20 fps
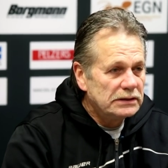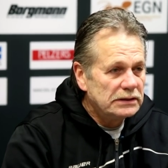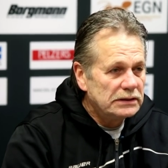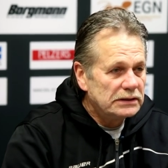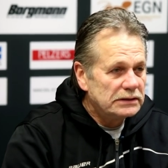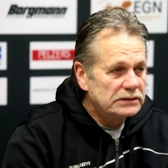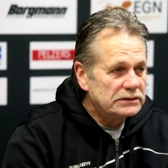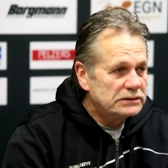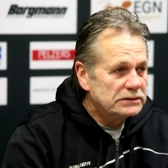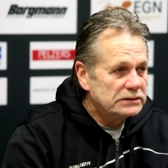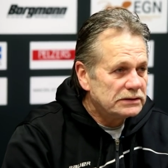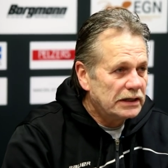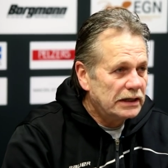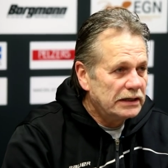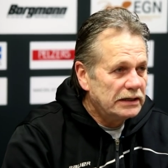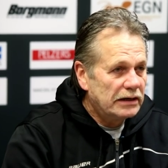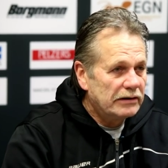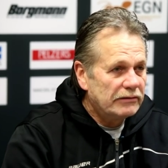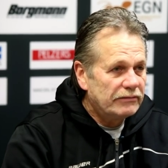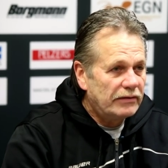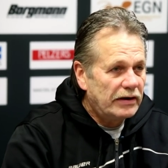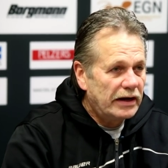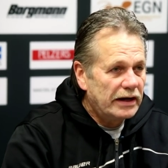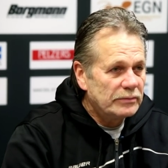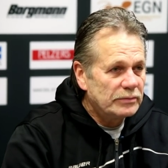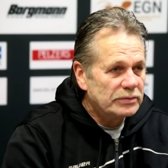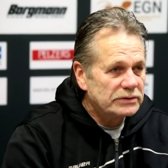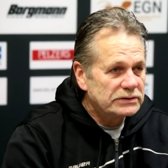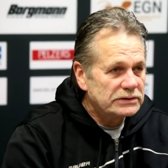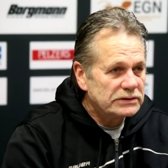It's an
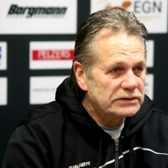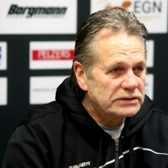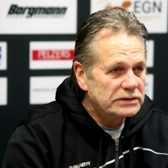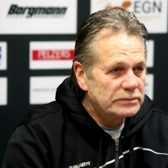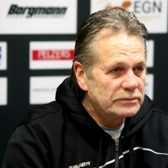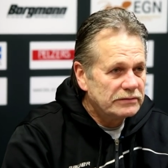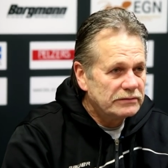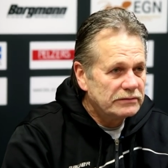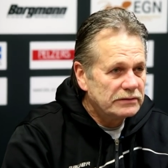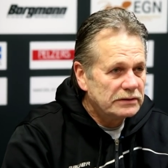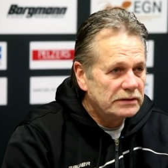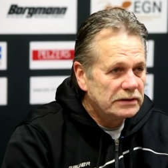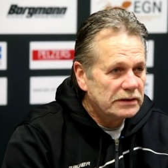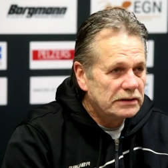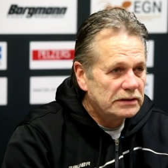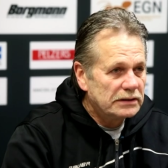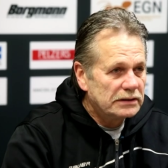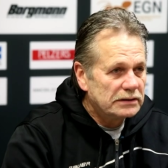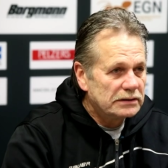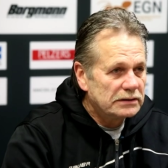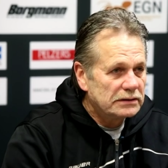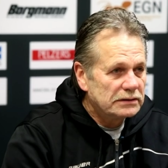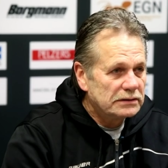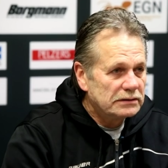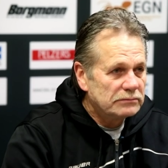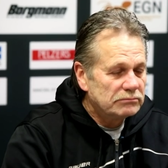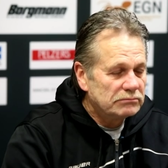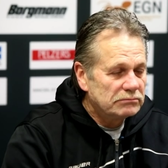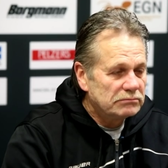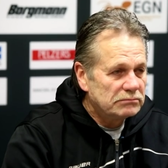identifiable system and,
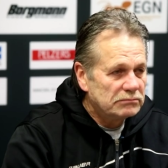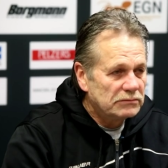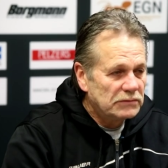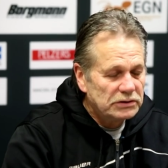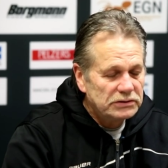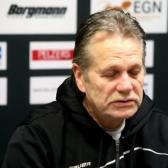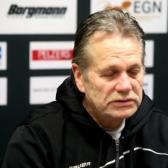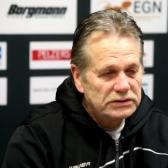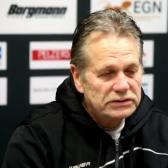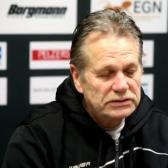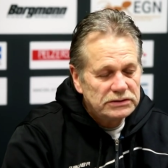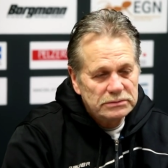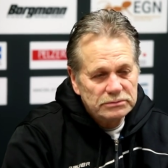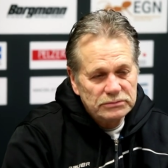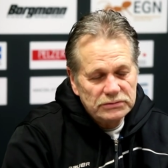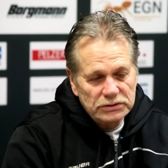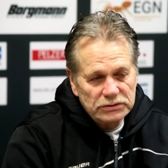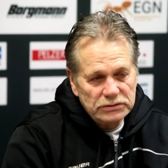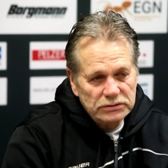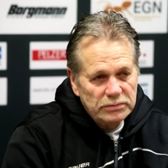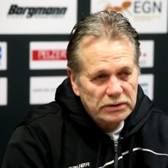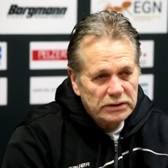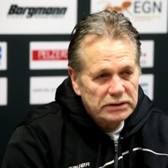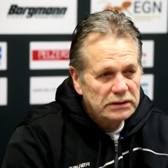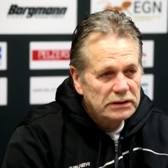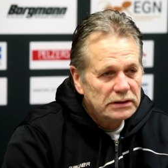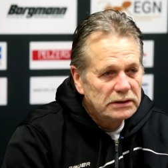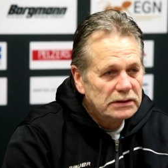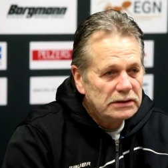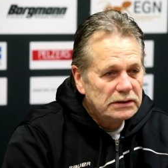and a good system too, but
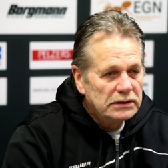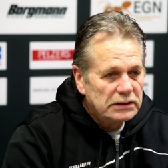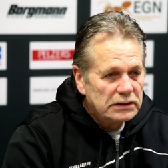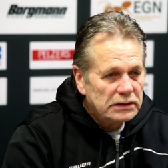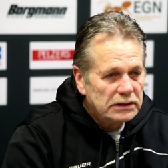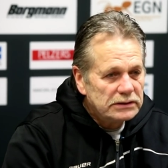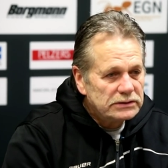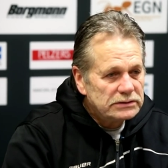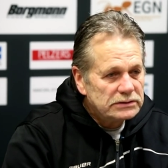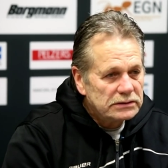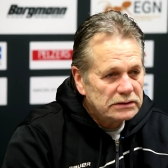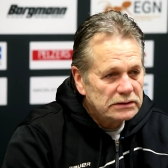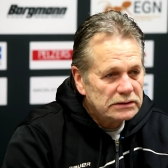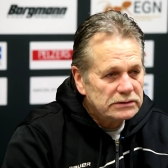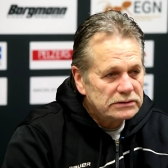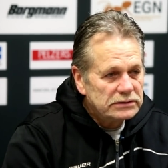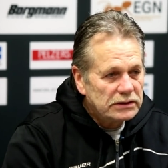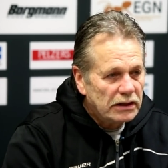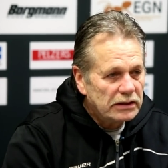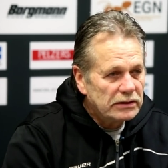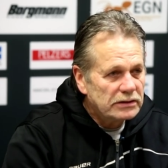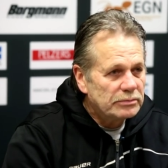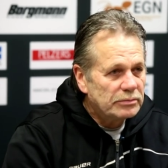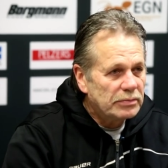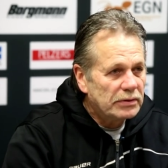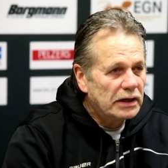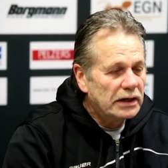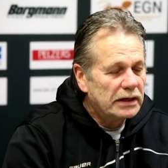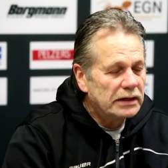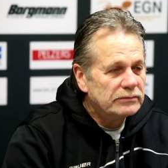it's it's hard to
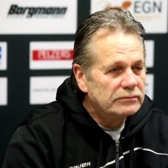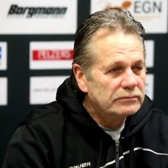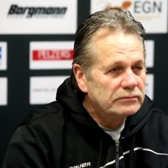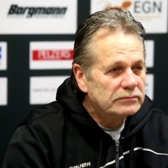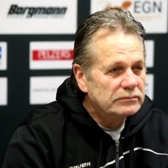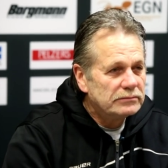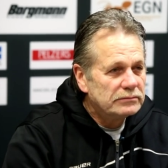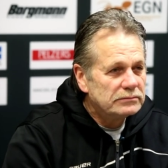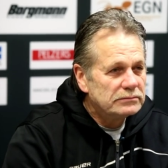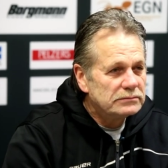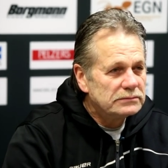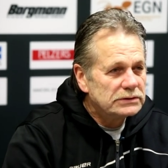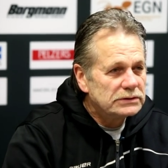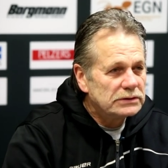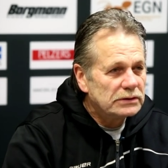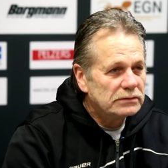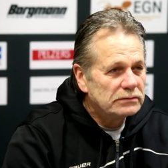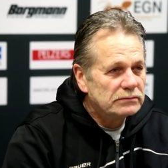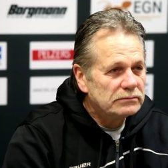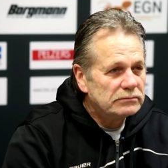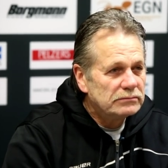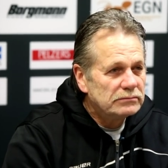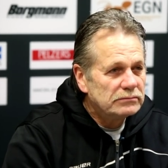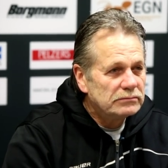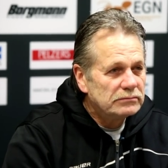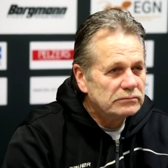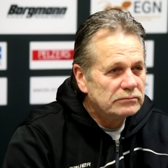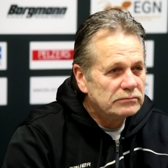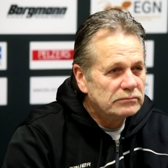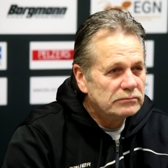play. So, so you think you
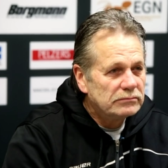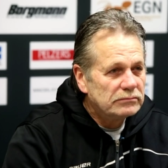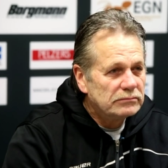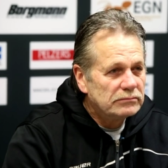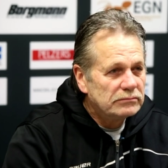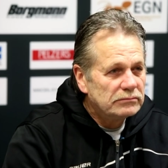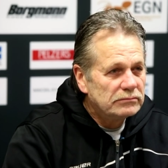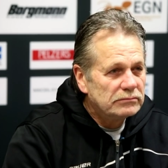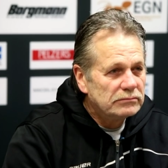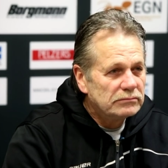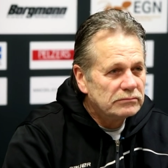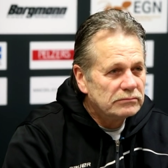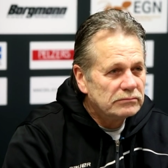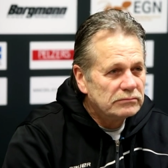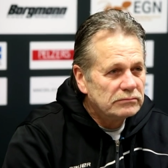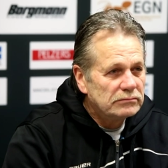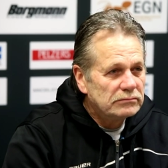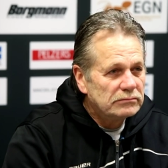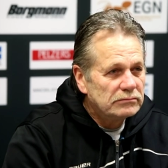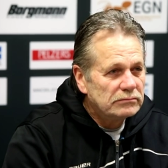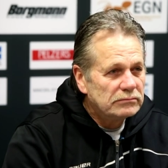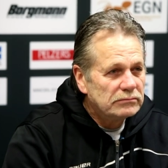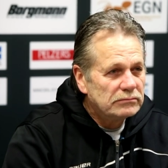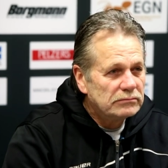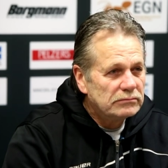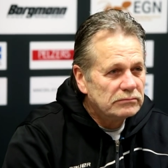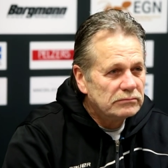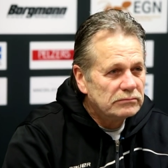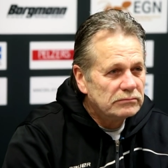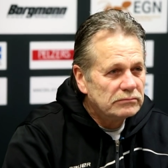have more players to
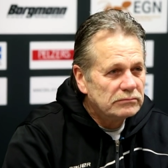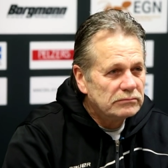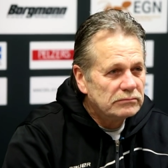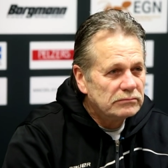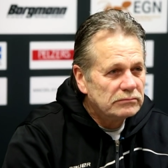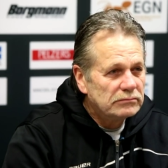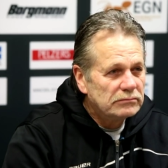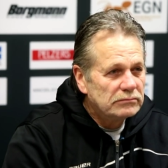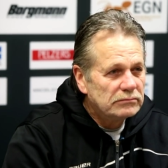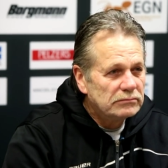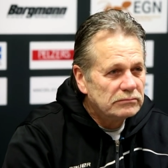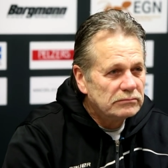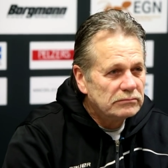uh, play uh,